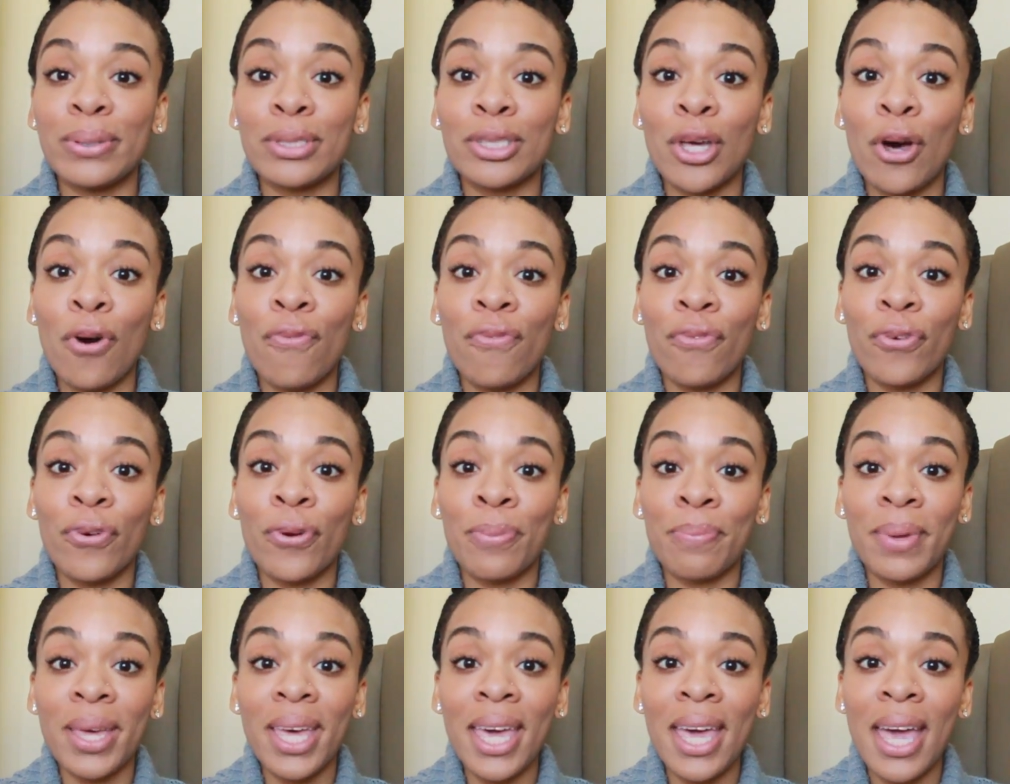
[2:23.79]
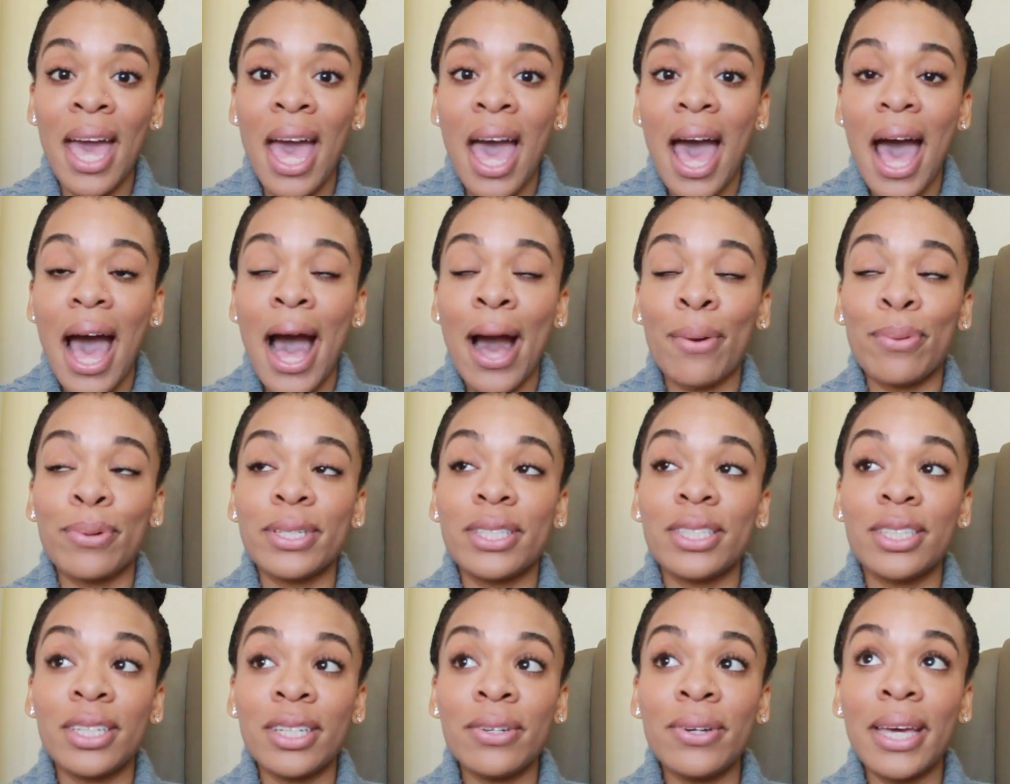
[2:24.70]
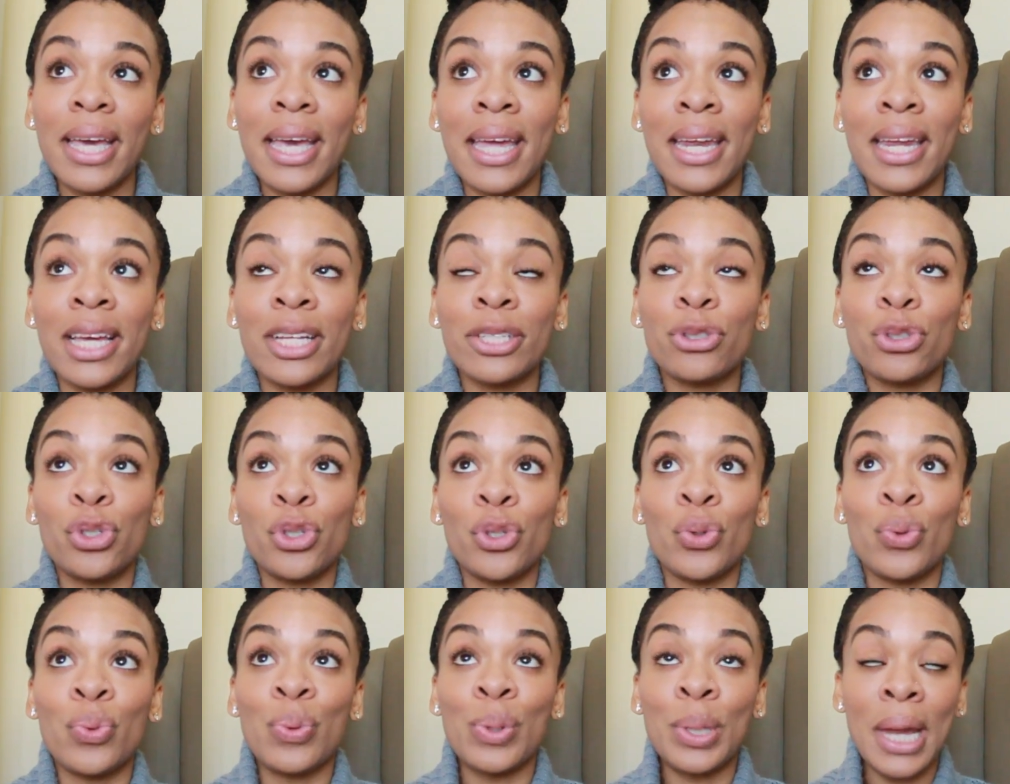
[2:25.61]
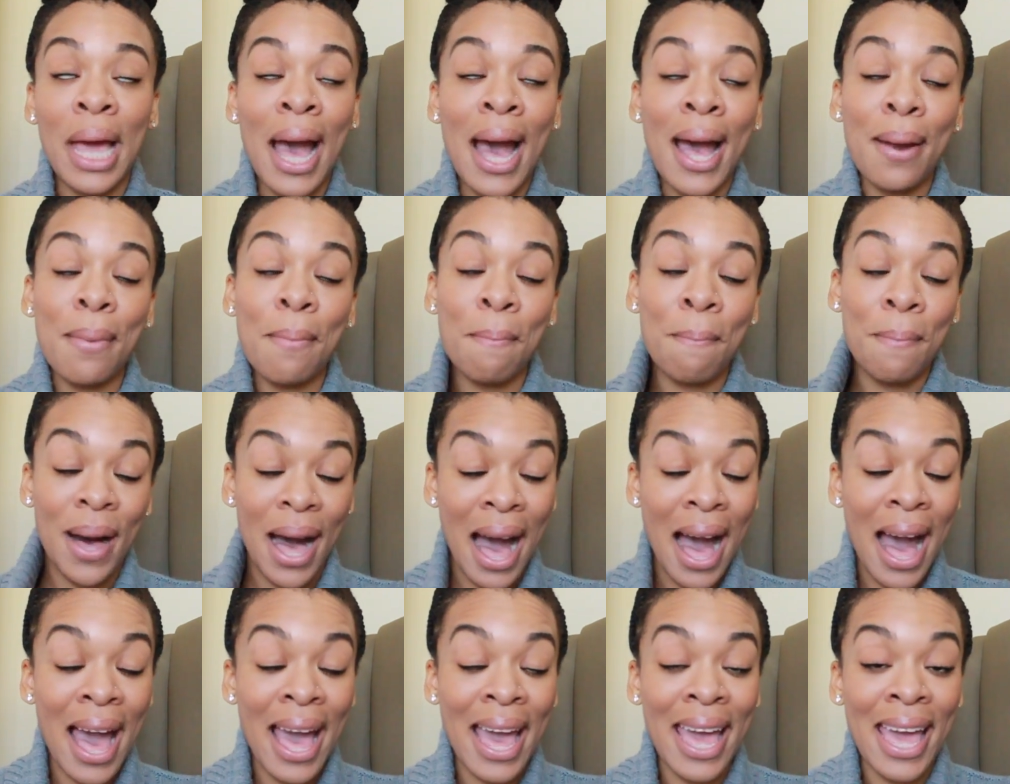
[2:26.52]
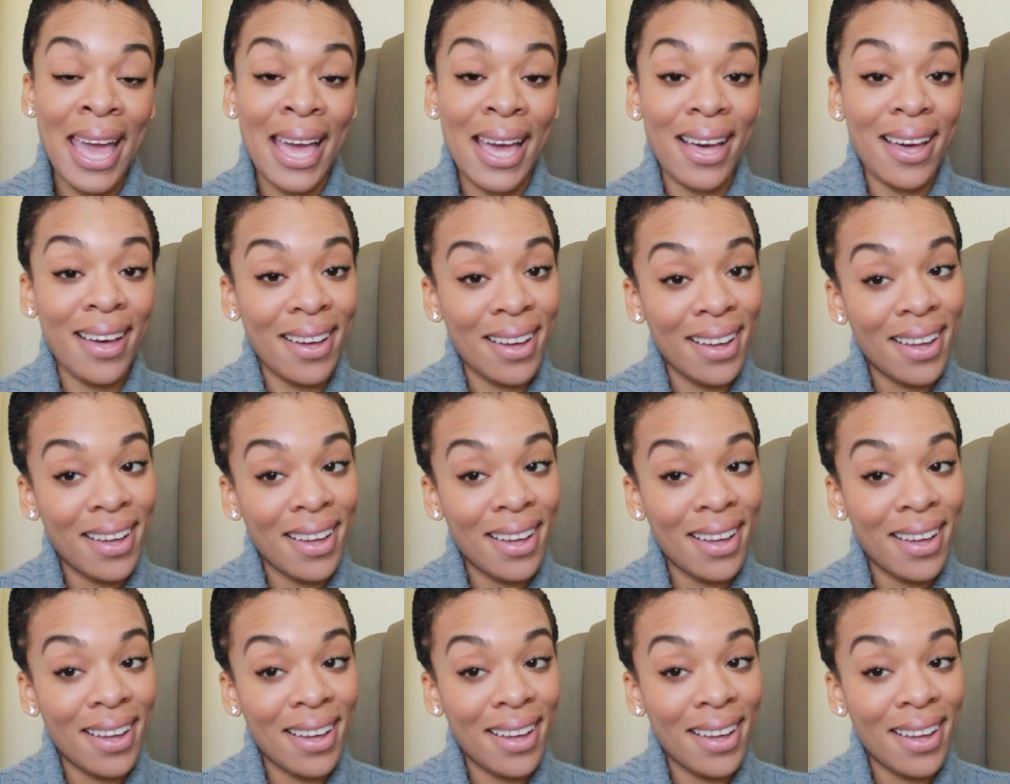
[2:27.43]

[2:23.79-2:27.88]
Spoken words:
So for me, I was still heeding to not buying